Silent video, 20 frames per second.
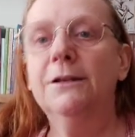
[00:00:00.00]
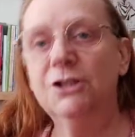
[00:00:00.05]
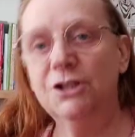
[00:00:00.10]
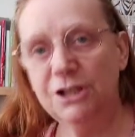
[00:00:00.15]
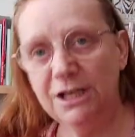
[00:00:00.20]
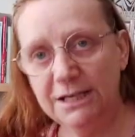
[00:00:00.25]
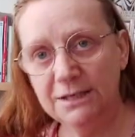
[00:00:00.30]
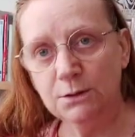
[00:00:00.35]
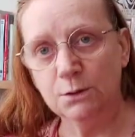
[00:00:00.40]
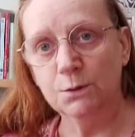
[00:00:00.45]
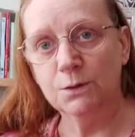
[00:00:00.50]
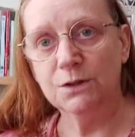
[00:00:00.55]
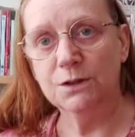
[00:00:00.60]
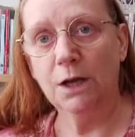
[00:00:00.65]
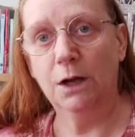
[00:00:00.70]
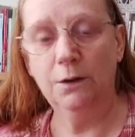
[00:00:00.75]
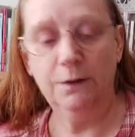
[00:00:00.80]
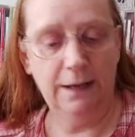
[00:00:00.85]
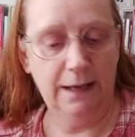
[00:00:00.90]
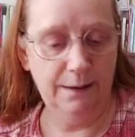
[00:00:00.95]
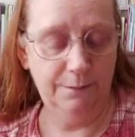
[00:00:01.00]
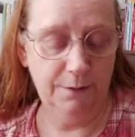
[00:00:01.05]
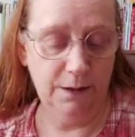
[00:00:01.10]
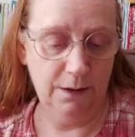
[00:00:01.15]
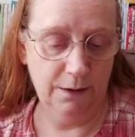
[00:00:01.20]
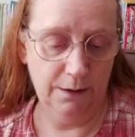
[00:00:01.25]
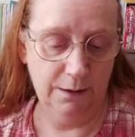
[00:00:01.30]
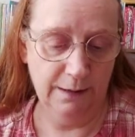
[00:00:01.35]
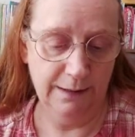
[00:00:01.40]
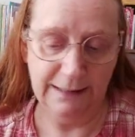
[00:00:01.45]
and she's also
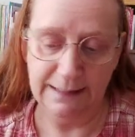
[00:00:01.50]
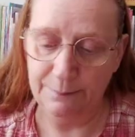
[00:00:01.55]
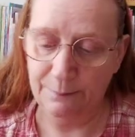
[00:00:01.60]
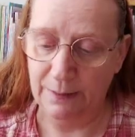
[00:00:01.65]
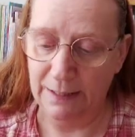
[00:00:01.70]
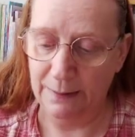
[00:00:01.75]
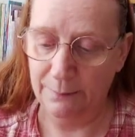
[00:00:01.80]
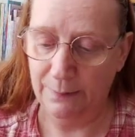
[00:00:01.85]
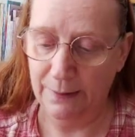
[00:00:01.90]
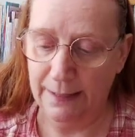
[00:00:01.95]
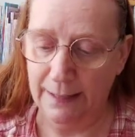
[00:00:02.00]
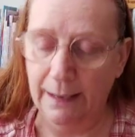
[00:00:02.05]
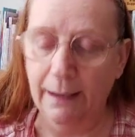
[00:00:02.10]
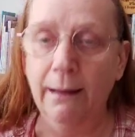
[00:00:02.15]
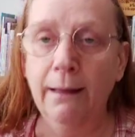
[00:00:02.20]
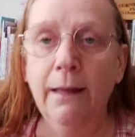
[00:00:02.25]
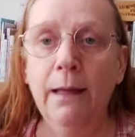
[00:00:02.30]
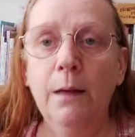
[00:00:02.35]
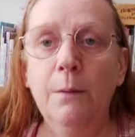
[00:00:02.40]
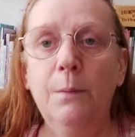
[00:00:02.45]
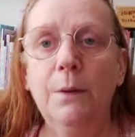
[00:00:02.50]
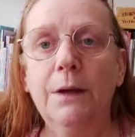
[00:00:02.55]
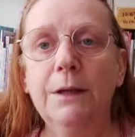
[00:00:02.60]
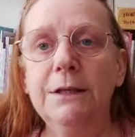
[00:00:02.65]
an EPP.